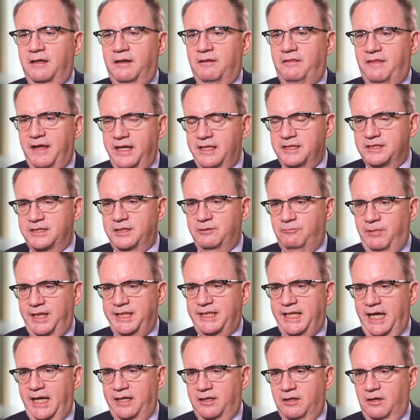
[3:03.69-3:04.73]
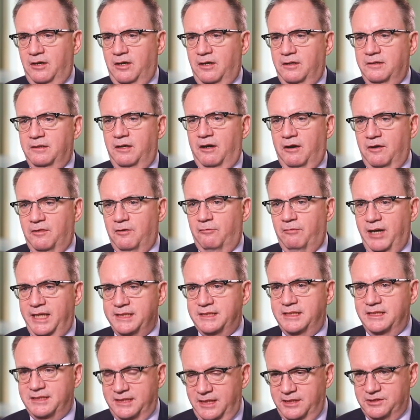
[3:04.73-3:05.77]
things that we take on are the right
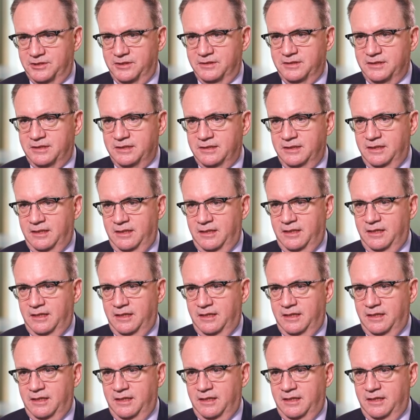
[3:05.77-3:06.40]
decisions,